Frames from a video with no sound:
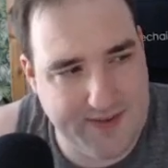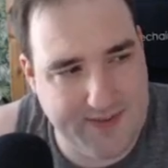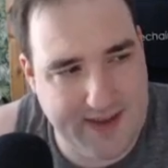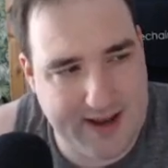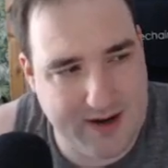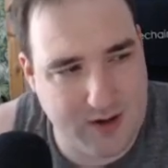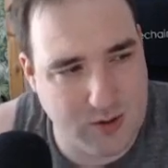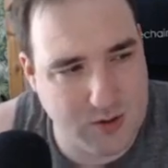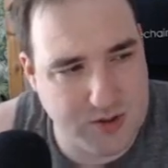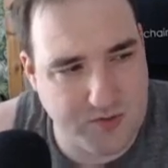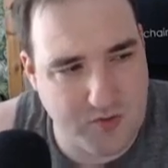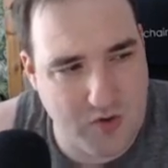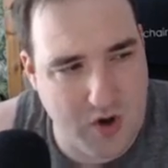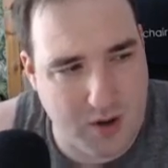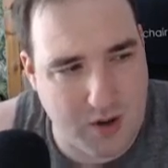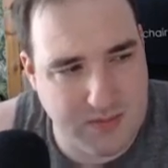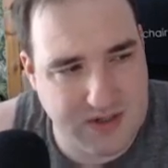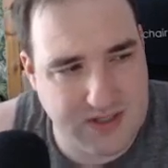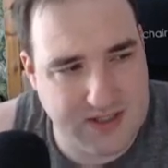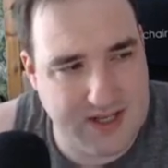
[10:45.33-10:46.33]
They had loads of
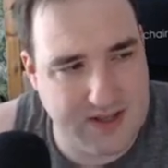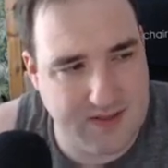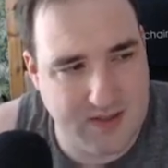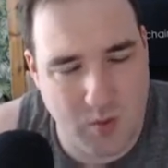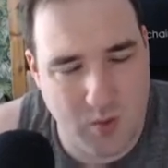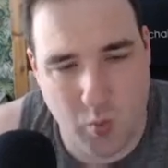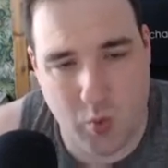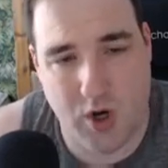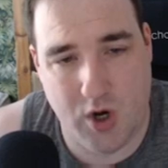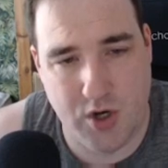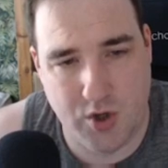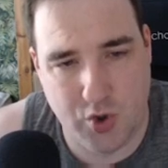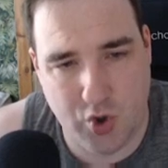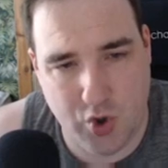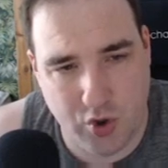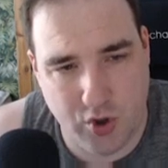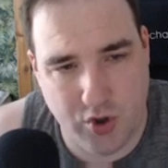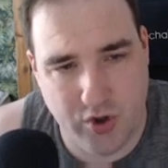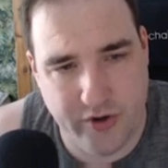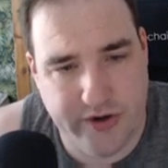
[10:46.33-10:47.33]
commons in that weren't
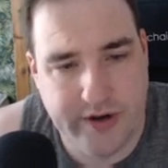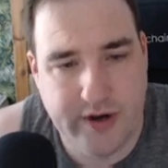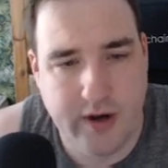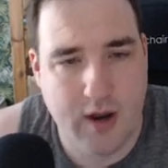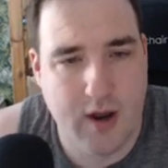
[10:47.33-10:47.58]
good.